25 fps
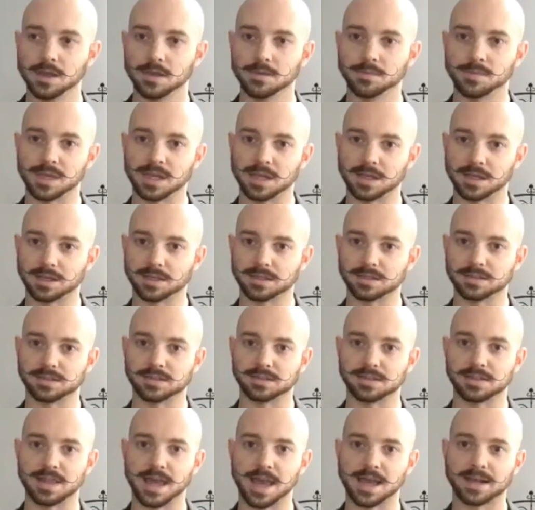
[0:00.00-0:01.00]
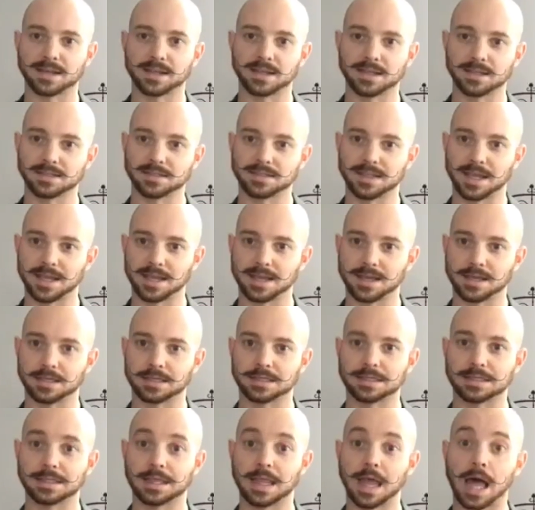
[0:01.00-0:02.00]
because that can take a
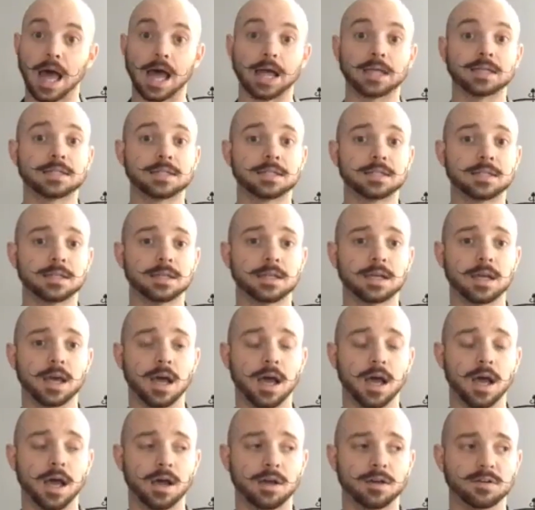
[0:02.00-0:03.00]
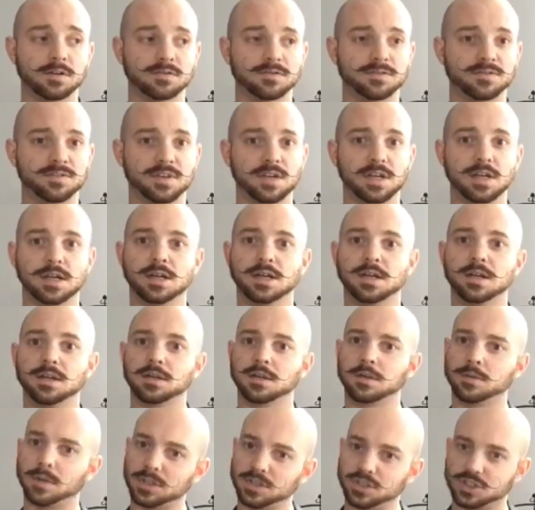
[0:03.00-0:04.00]
lot of
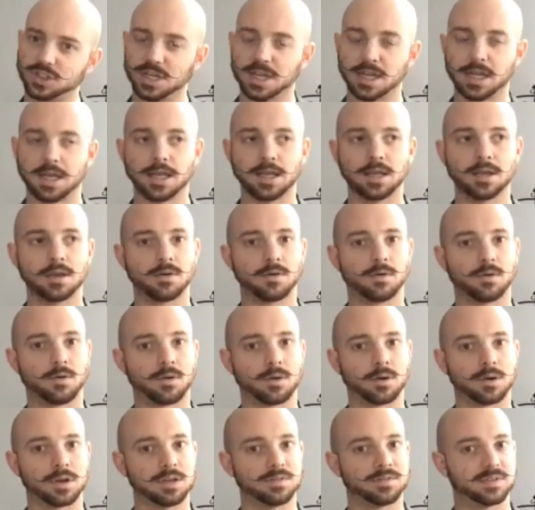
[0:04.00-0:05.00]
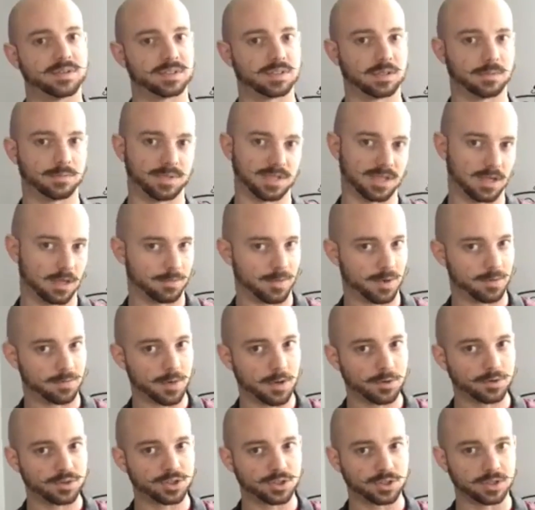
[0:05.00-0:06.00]
questioning or even sometimes
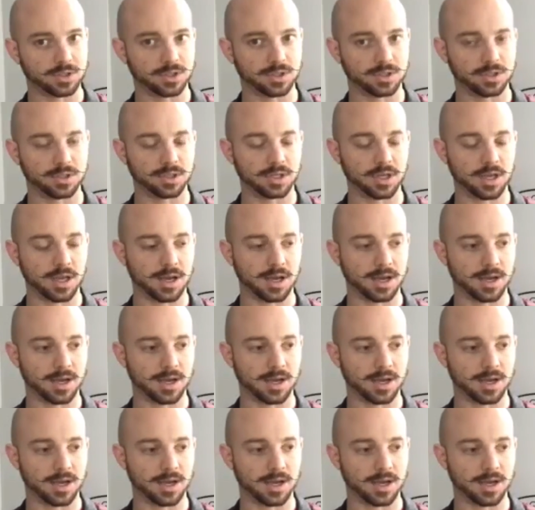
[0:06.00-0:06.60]
emotional